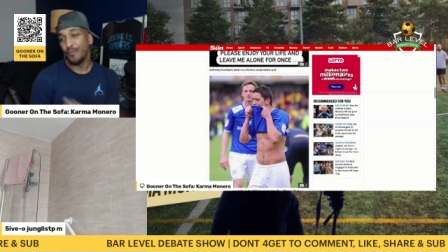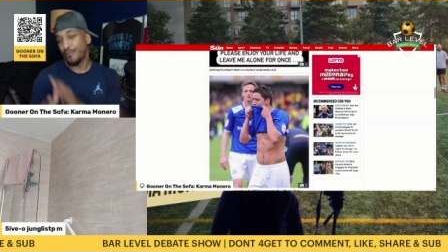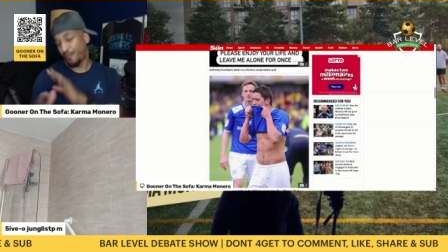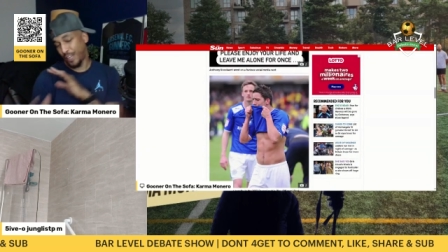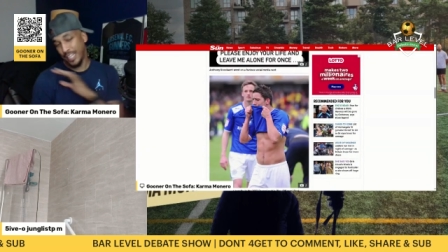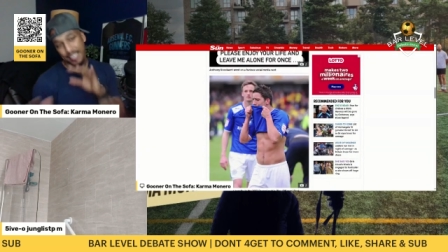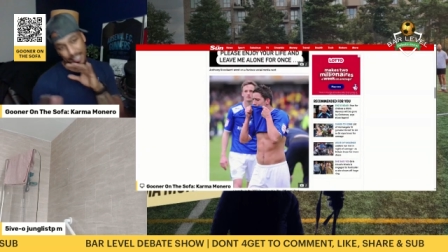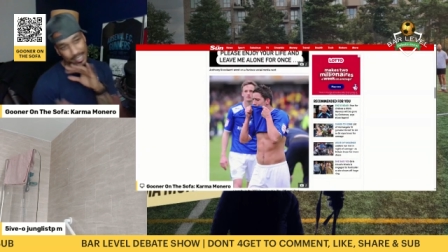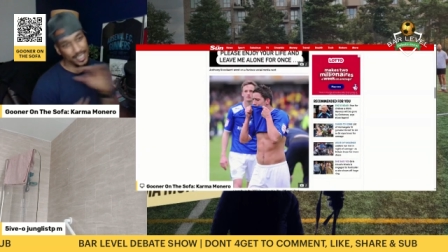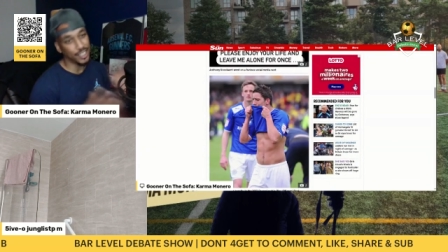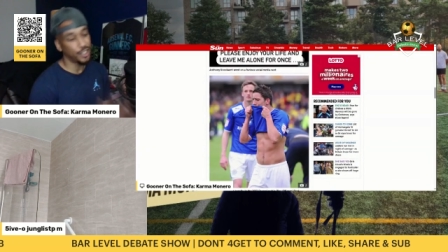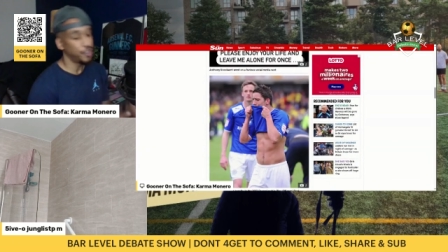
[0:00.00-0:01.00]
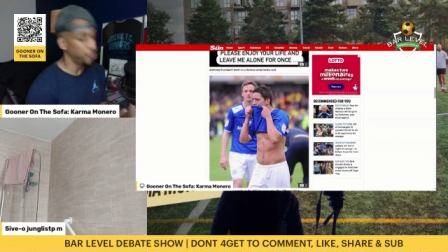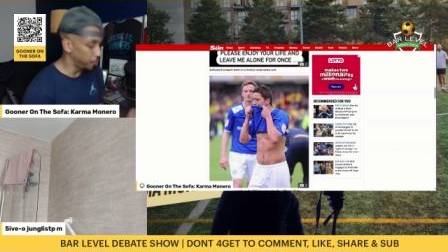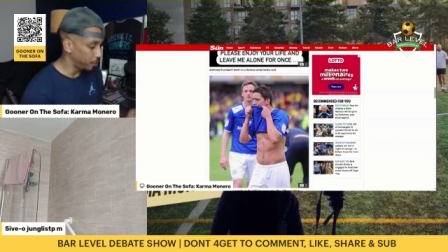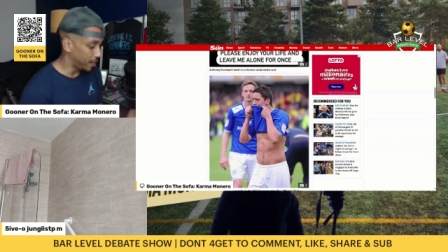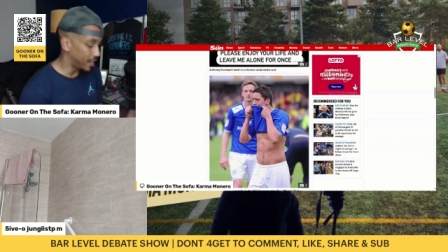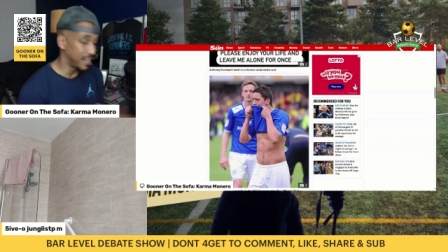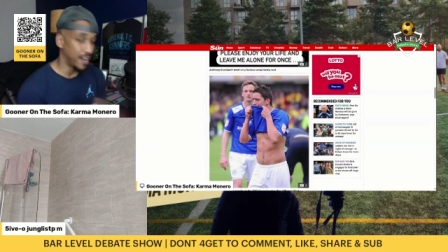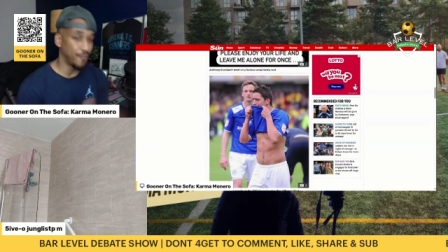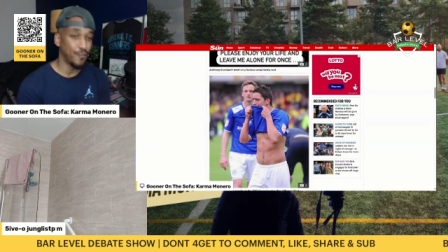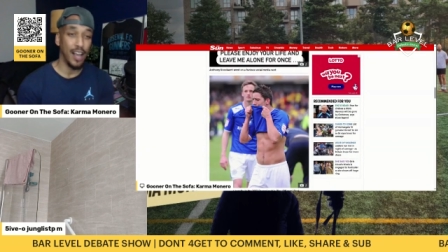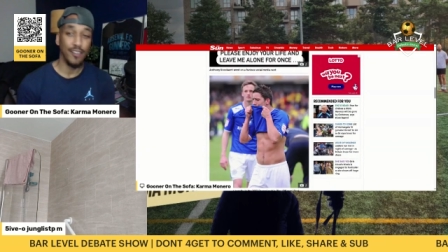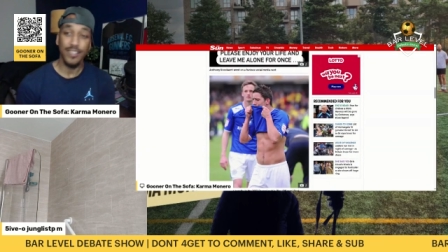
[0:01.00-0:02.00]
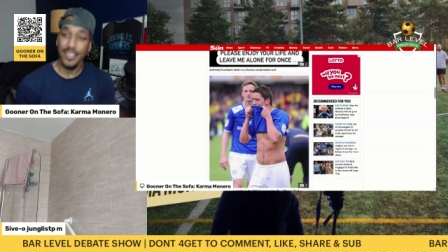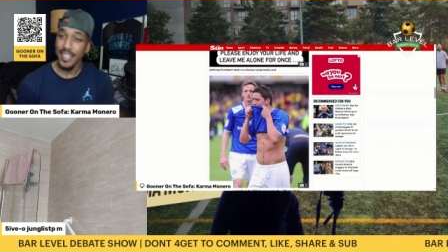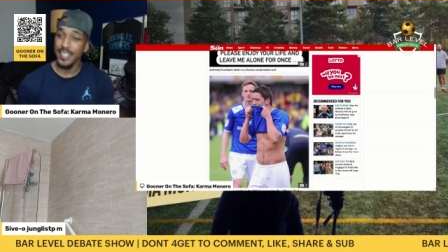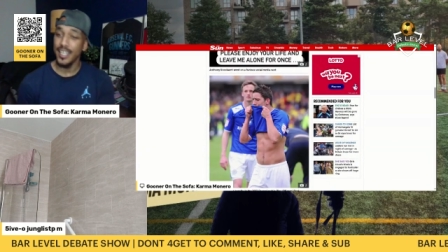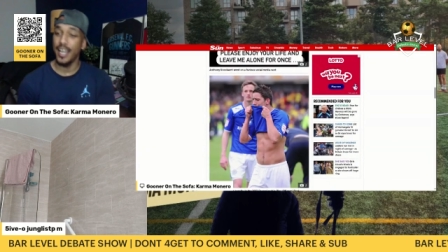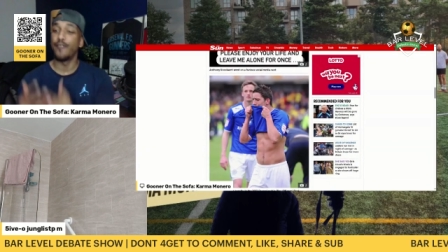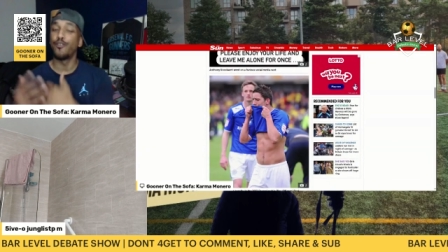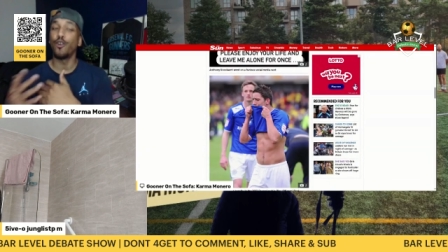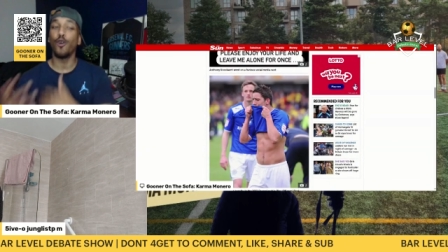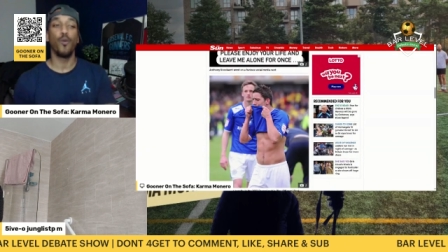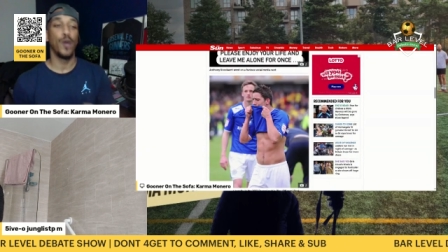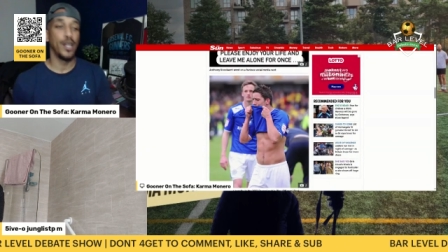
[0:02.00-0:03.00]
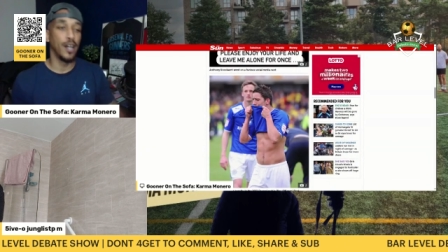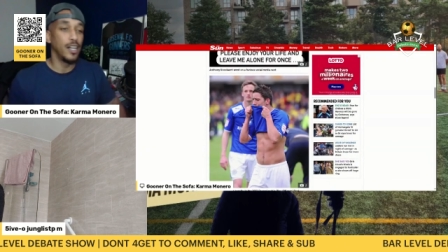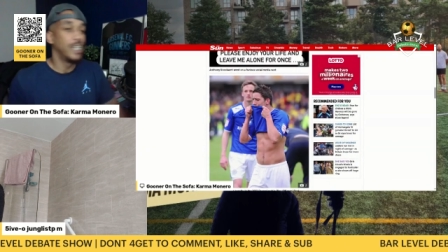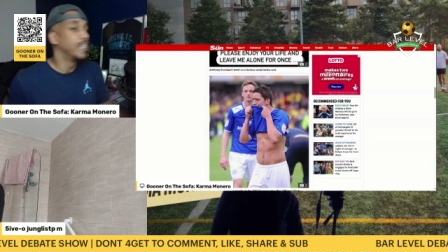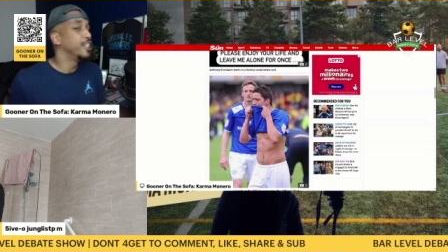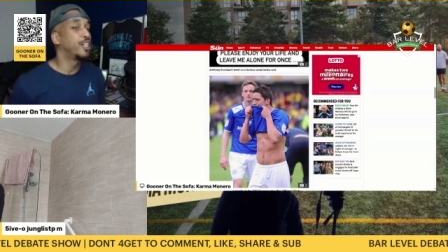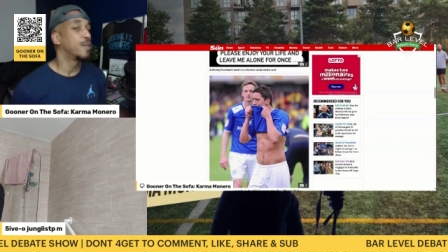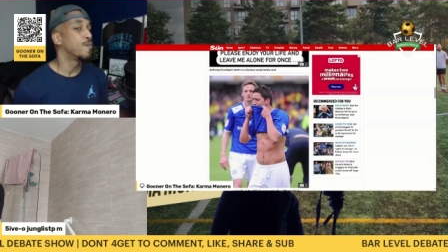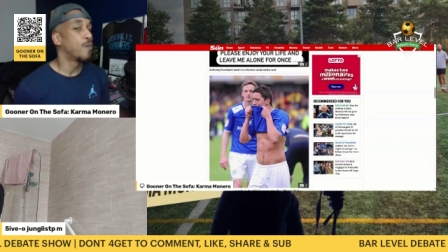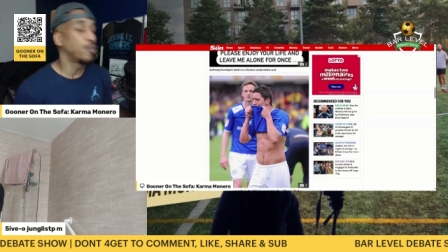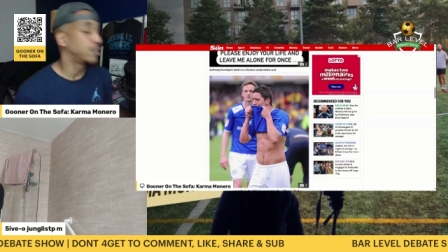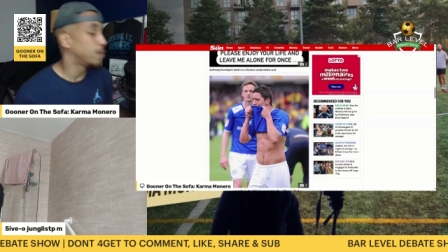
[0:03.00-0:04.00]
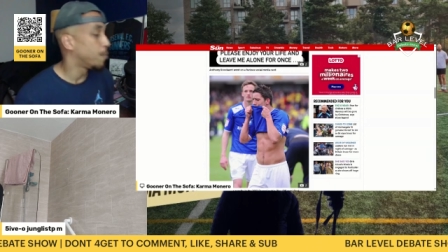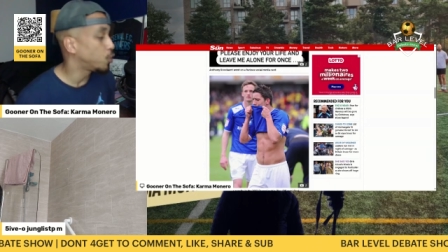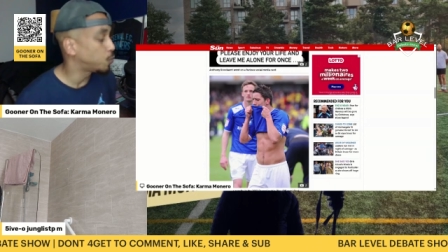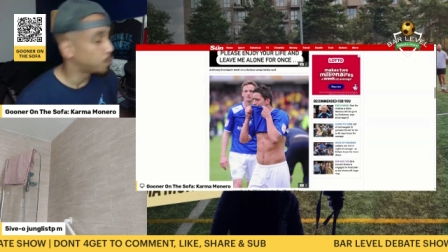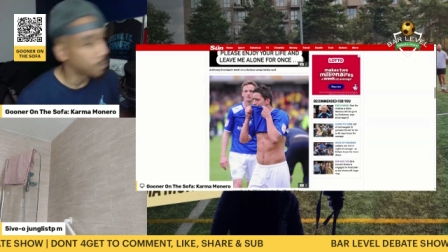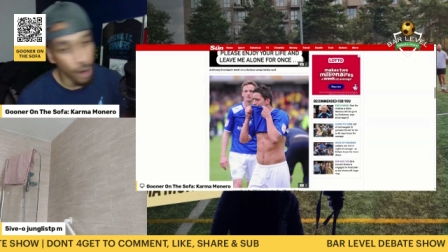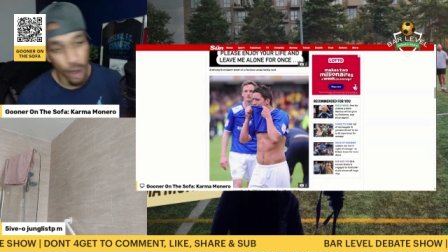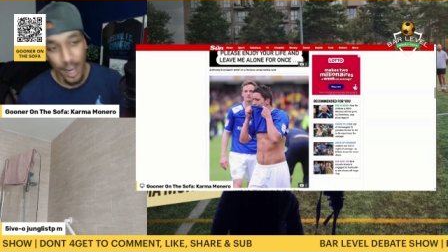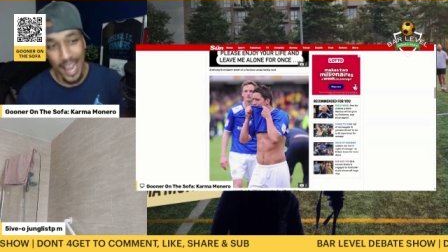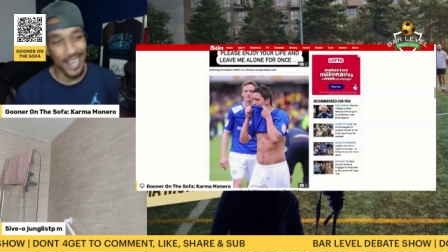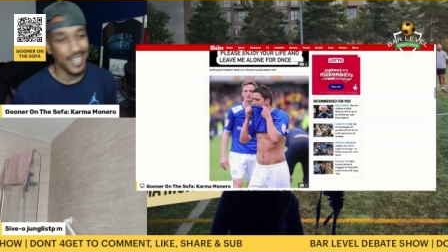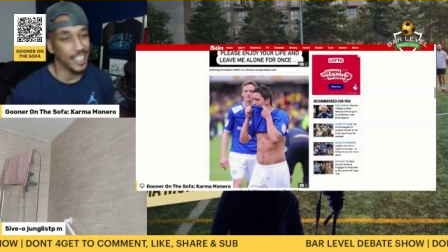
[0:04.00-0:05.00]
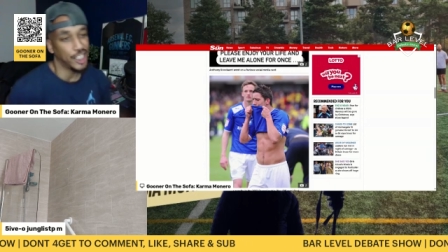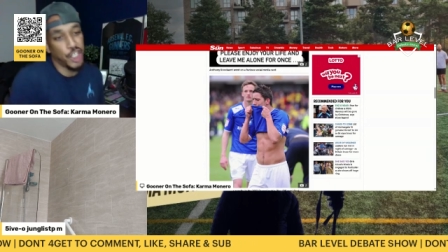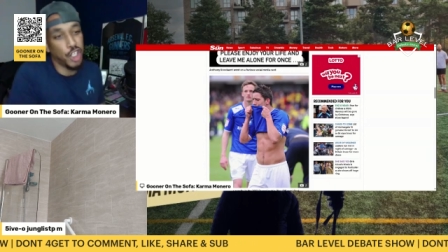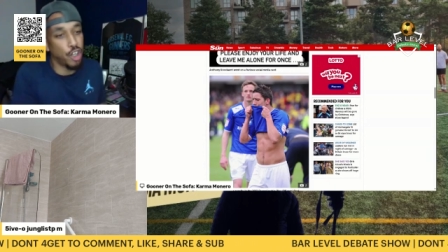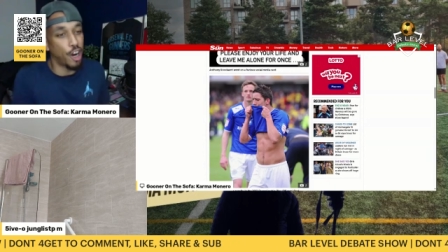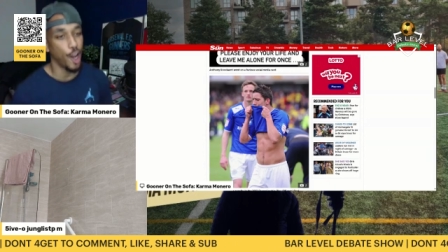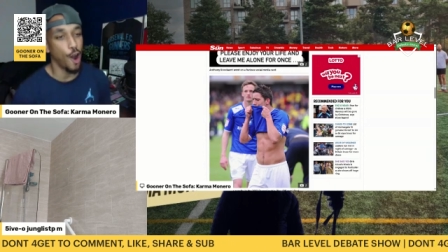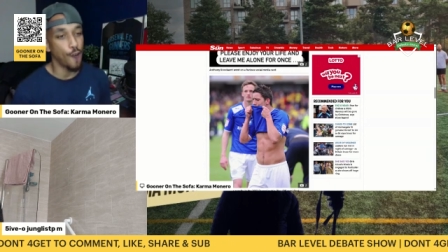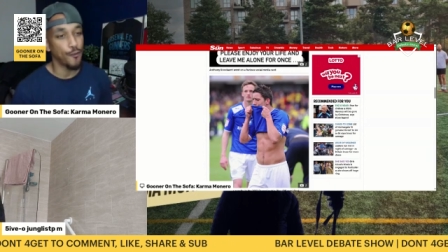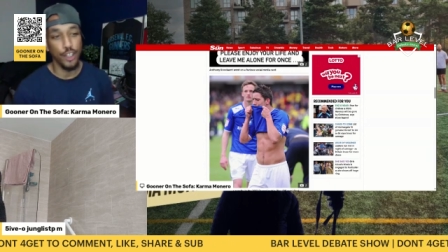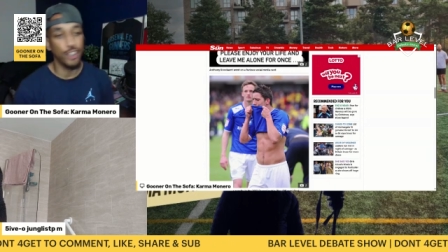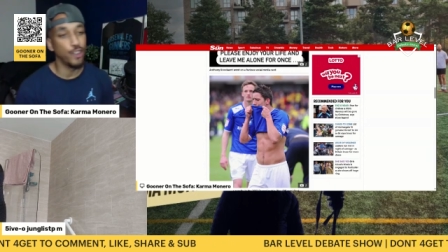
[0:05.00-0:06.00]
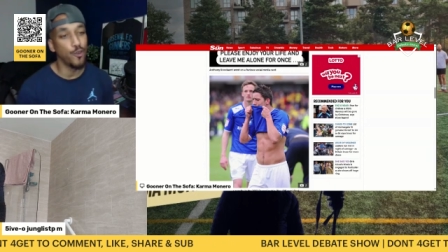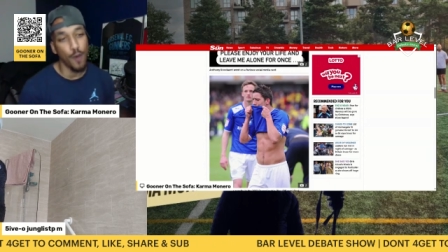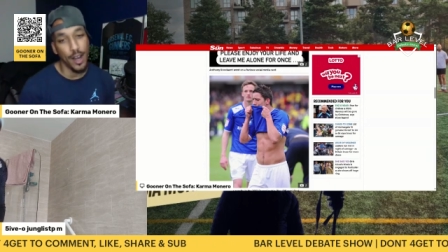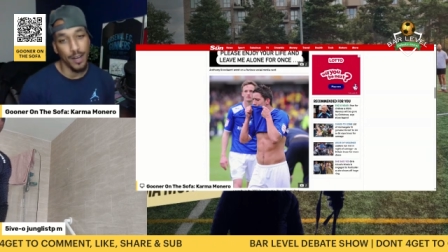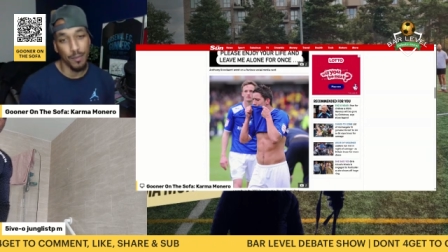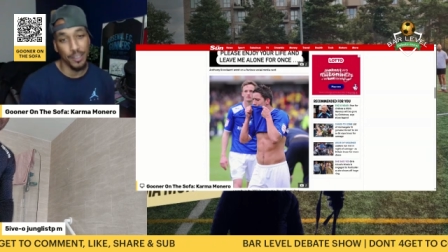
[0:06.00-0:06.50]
things stick to you, and like Five said, if you're a winner, you can most more likely shrug it off because you've won.